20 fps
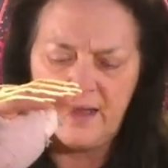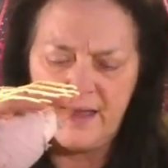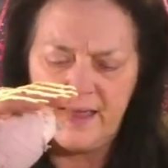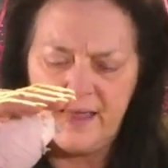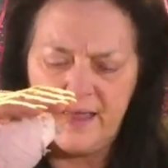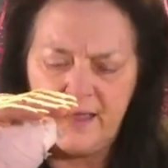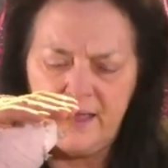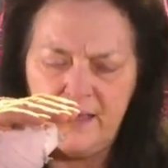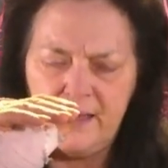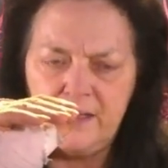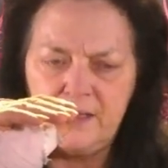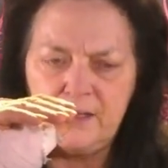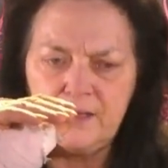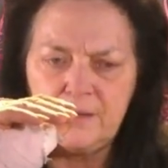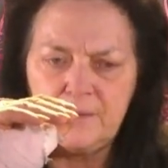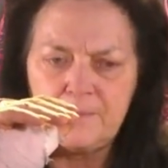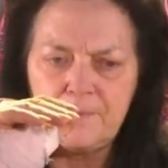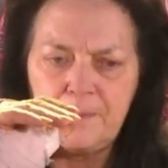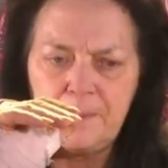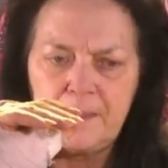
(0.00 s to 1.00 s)
And
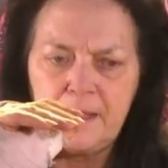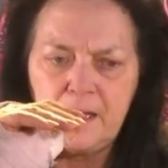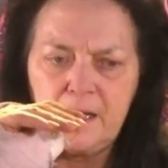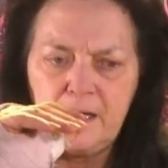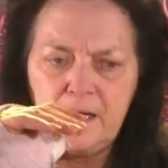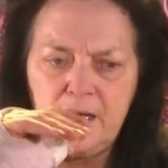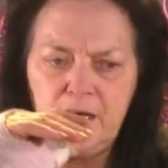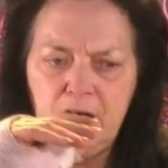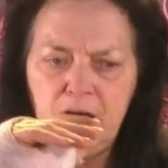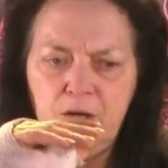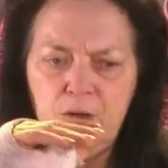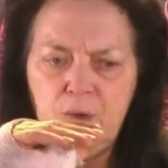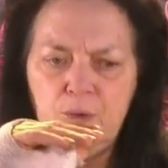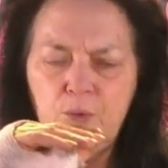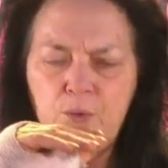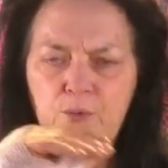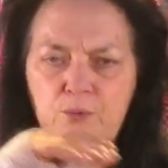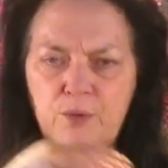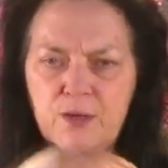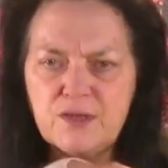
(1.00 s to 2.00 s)
you
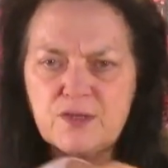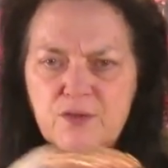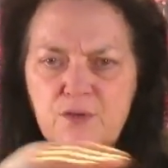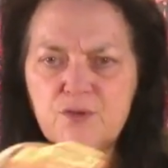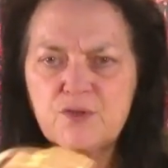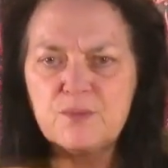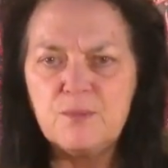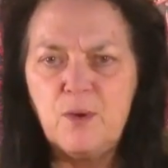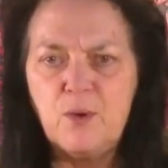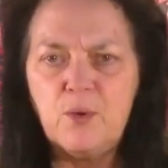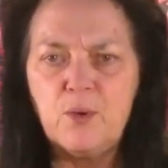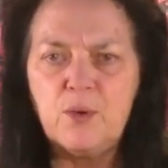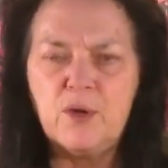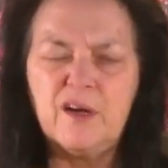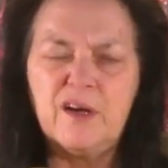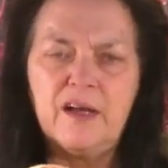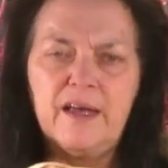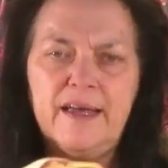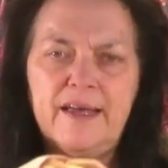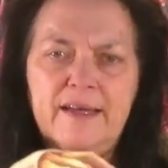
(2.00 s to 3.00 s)
know, research
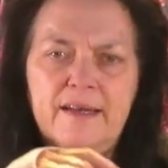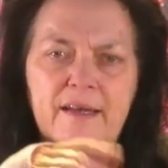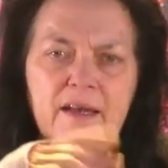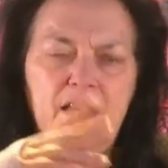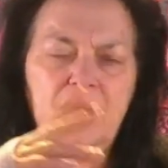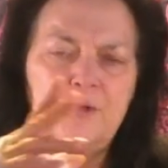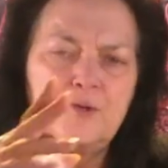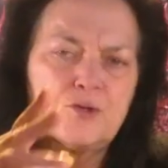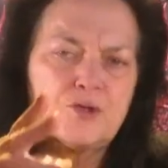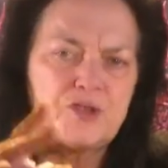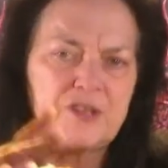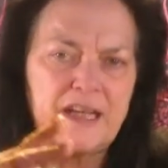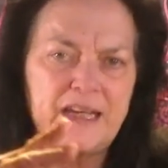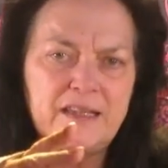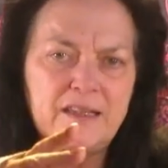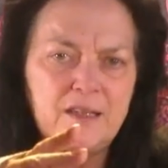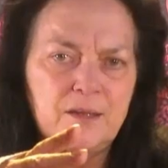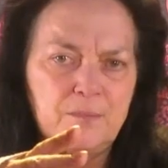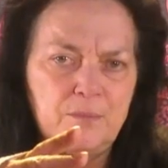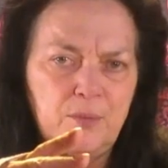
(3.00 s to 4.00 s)
more and
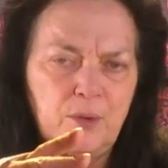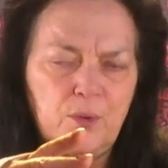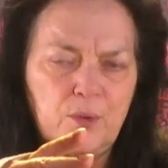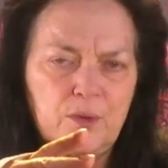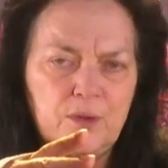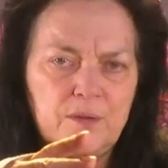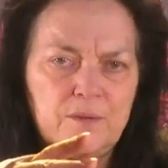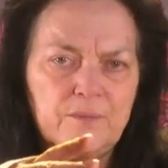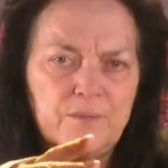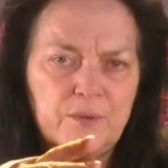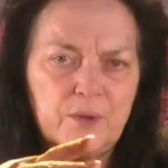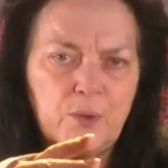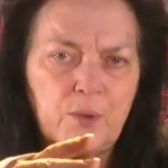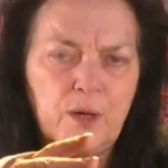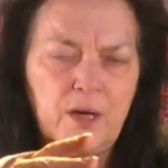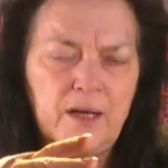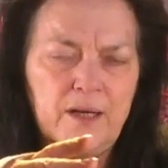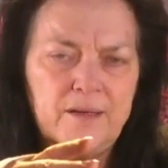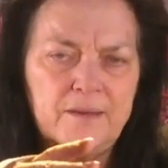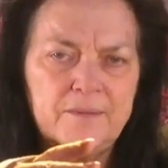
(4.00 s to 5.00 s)
understand them more,
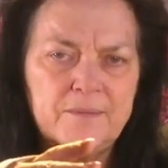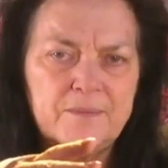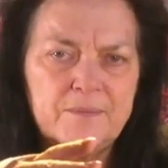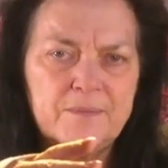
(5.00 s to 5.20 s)
okay?